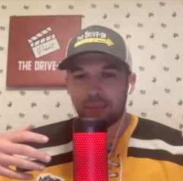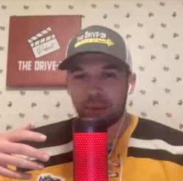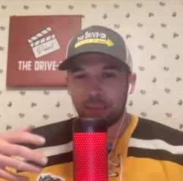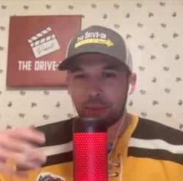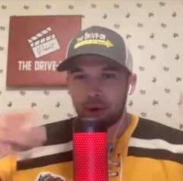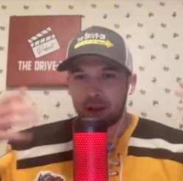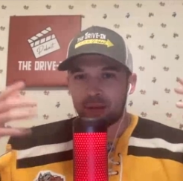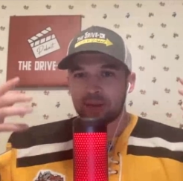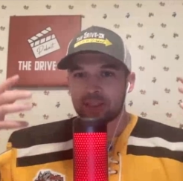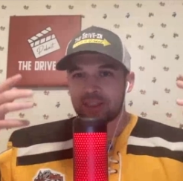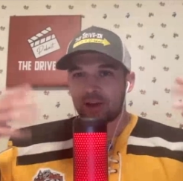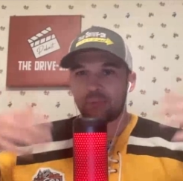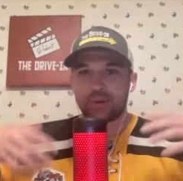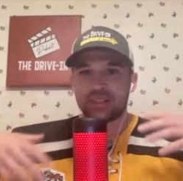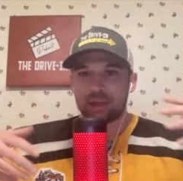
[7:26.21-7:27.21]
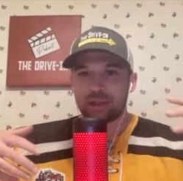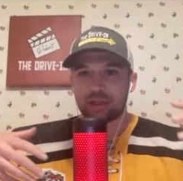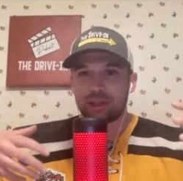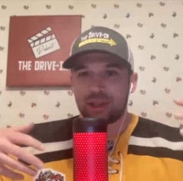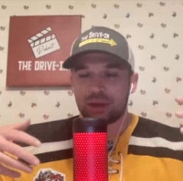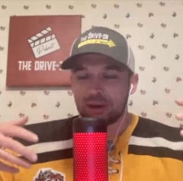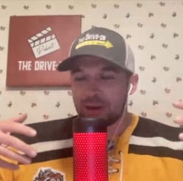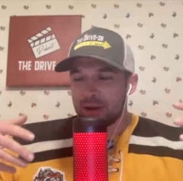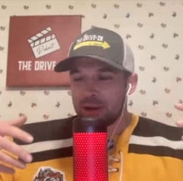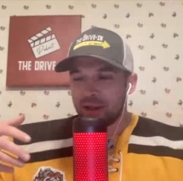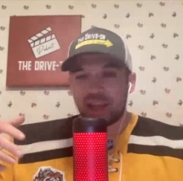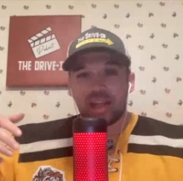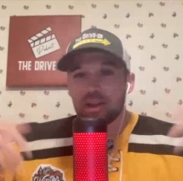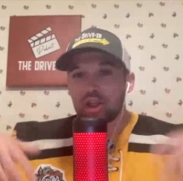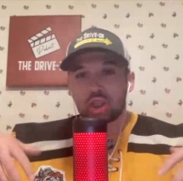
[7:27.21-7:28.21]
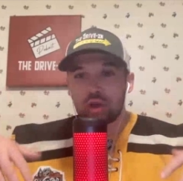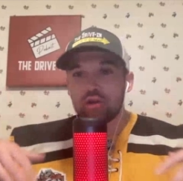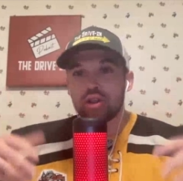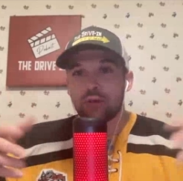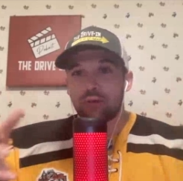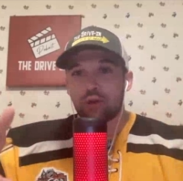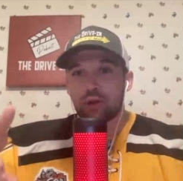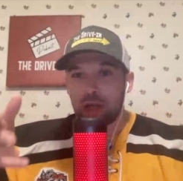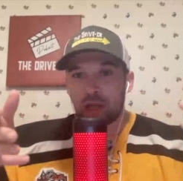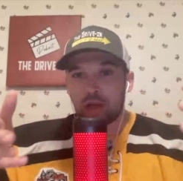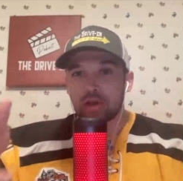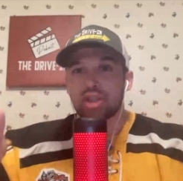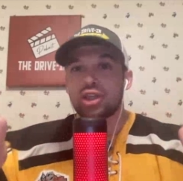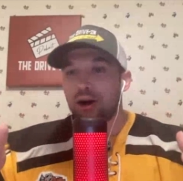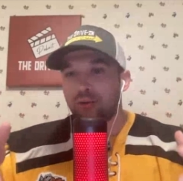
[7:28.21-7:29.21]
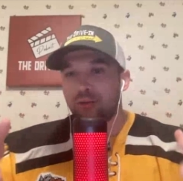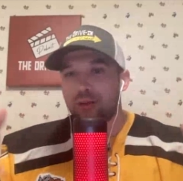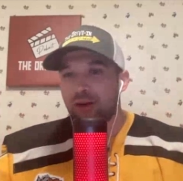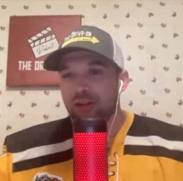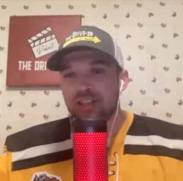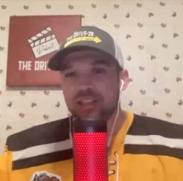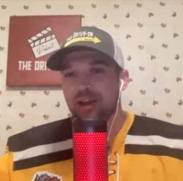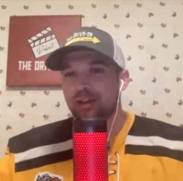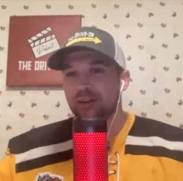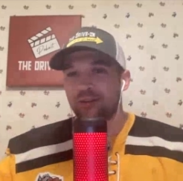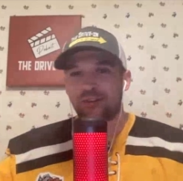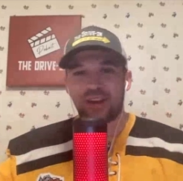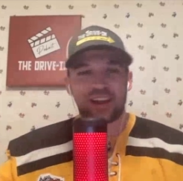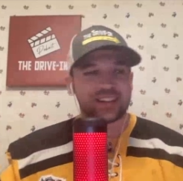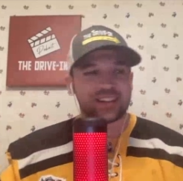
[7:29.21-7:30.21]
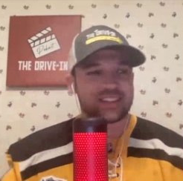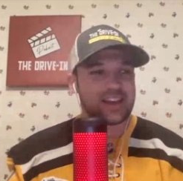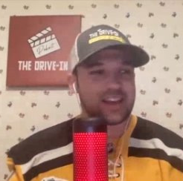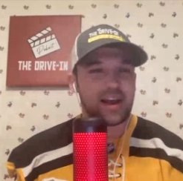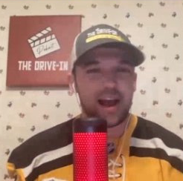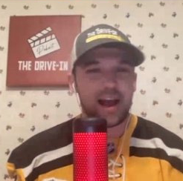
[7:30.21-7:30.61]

but putting myself potentially like in the shoes of like yourself and all these other fans,